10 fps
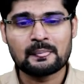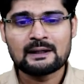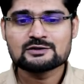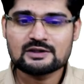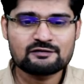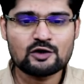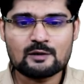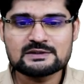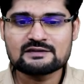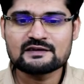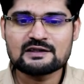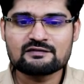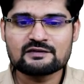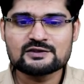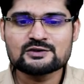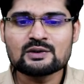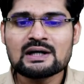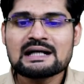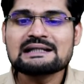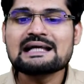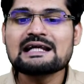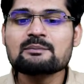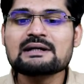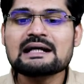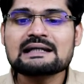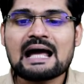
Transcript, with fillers: So if you observe it refers to deliberate